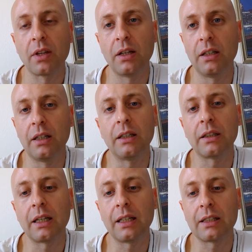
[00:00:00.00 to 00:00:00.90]

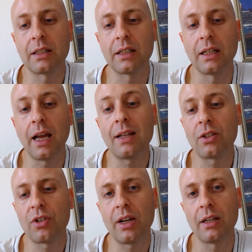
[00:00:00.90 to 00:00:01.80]
Galaxy
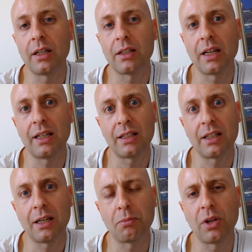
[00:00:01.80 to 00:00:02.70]
S10 and
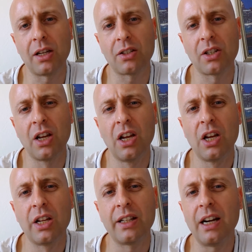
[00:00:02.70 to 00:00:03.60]
S10 Plus?
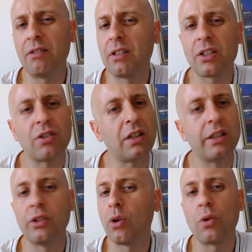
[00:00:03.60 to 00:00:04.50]
There was
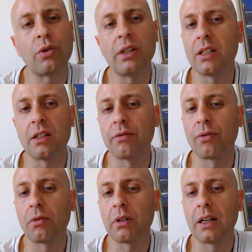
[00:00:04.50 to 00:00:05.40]
really no reason
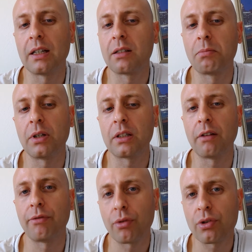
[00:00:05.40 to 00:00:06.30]
for that, but
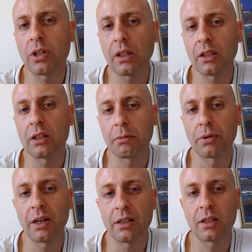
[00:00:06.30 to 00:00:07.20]
unfortunately the
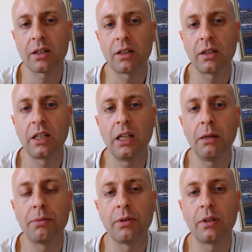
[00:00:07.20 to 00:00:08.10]
prices are
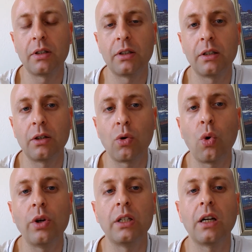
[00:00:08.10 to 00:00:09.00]
keep
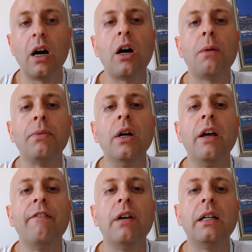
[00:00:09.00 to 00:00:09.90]
going up,
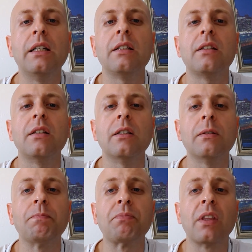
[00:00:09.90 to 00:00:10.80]
whereas the